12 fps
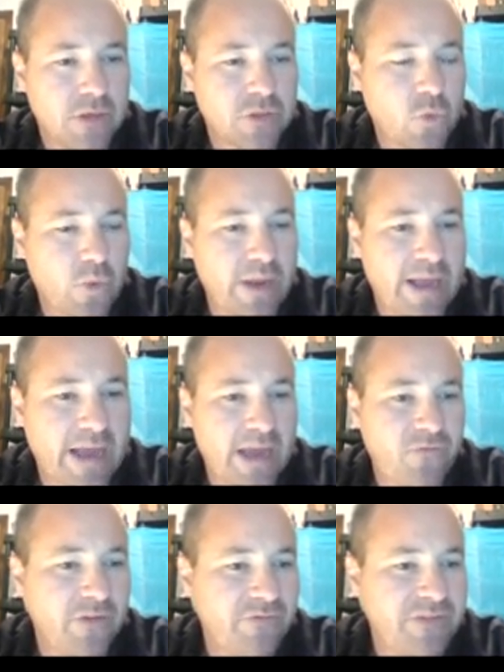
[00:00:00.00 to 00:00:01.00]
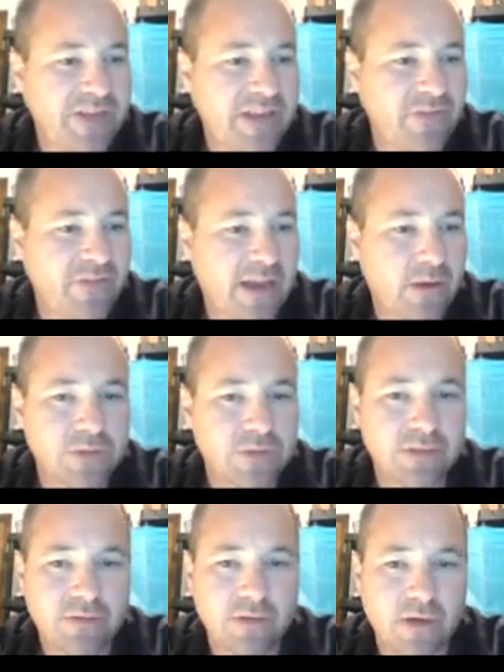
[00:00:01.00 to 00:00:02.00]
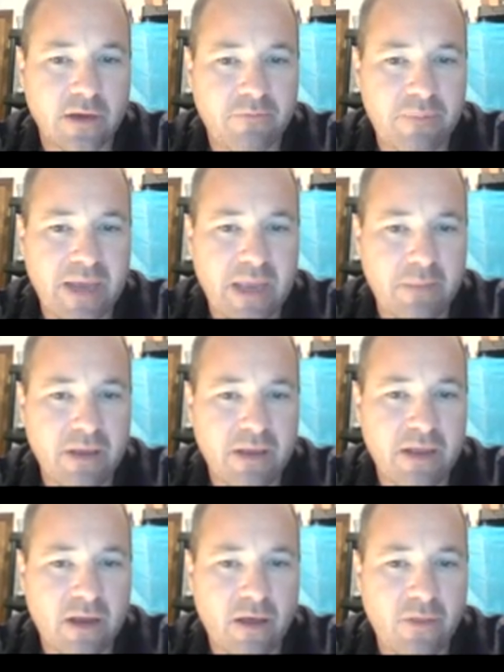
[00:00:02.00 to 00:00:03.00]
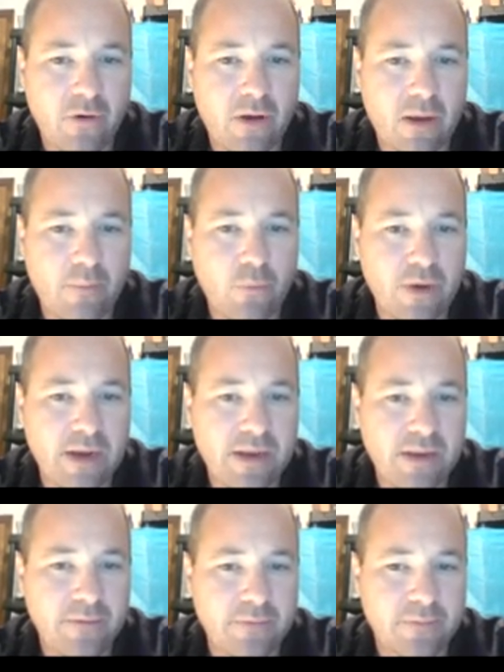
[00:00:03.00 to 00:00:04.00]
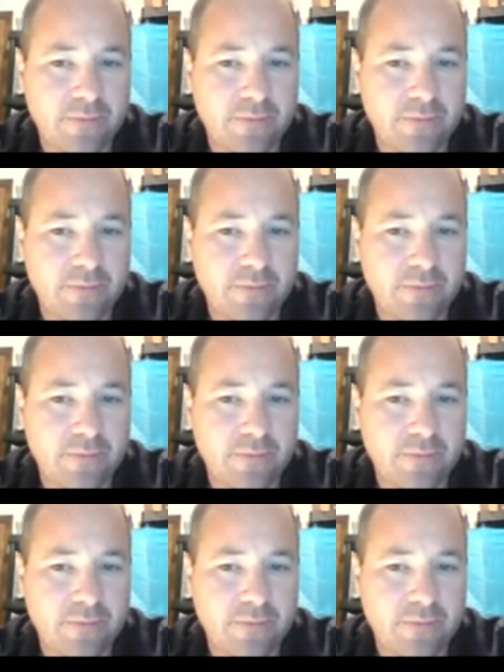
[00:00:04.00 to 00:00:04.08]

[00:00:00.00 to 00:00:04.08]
So we had 15,000 of payment in other operating.